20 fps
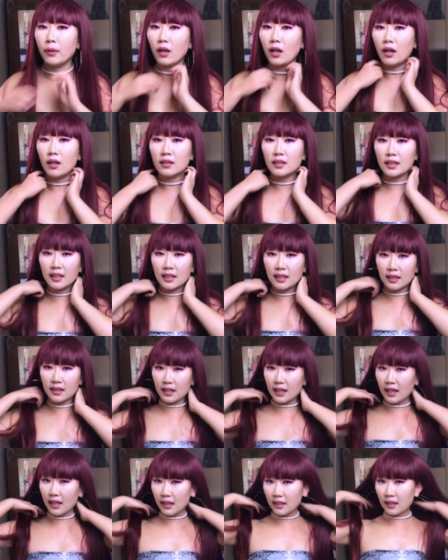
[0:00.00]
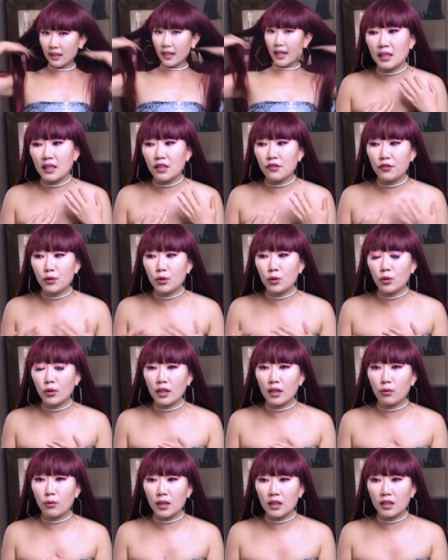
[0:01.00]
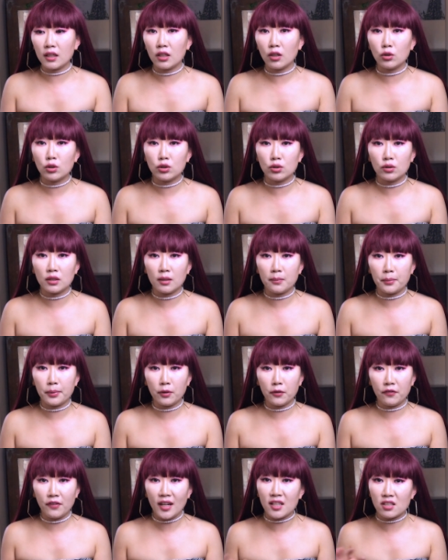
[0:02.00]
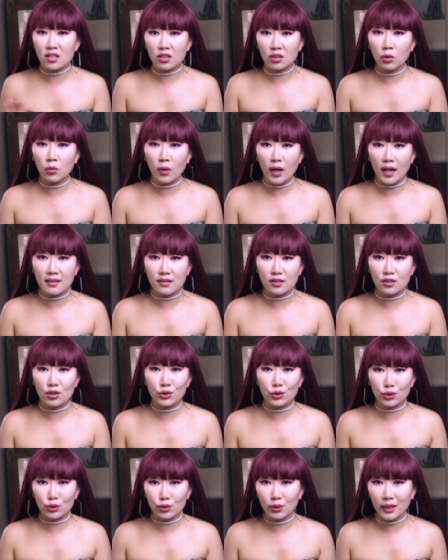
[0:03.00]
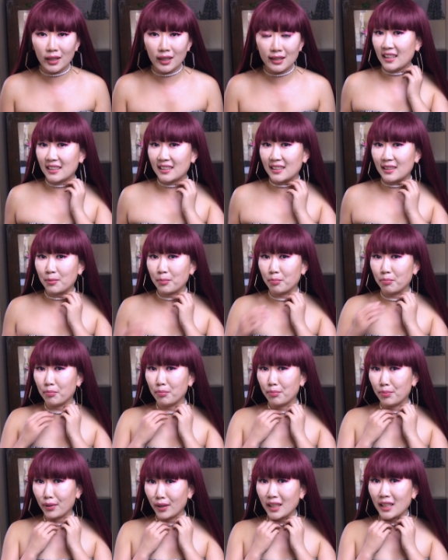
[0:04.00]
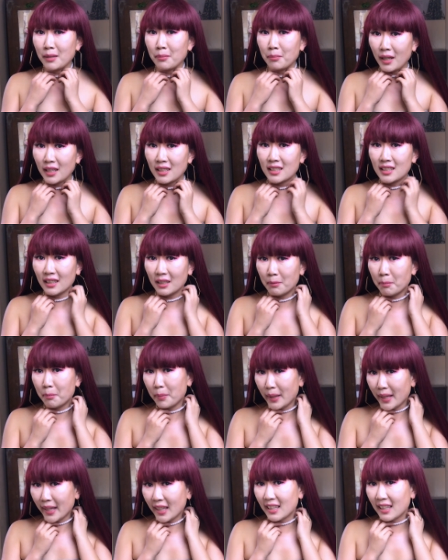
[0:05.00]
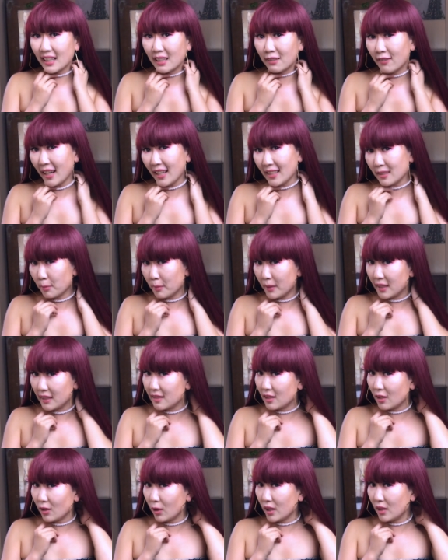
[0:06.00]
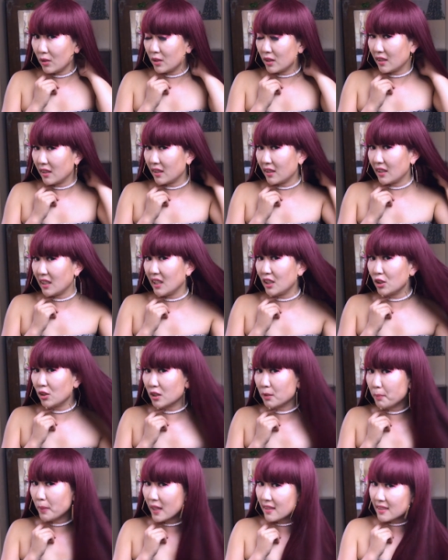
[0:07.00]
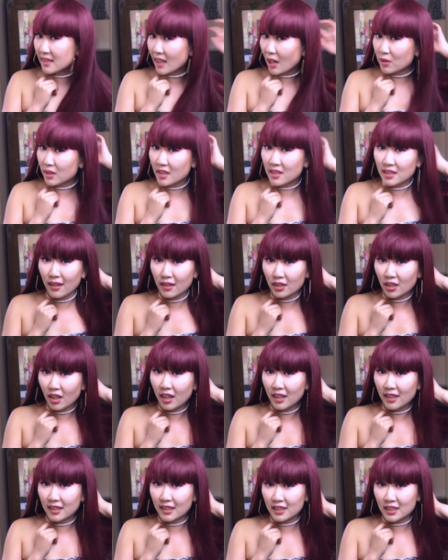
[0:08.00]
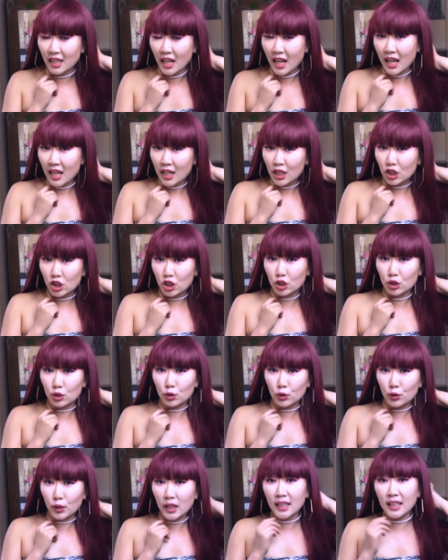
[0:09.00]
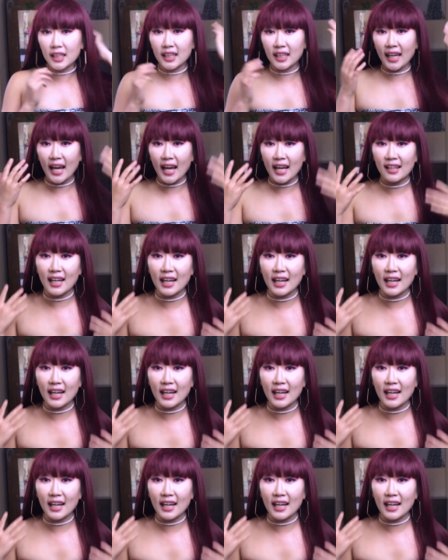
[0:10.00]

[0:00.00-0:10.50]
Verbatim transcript: blonde hair color. If you want to go to the professional ones to do it, it's pretty much a big investment. So you need to spend thousands of dollars to really get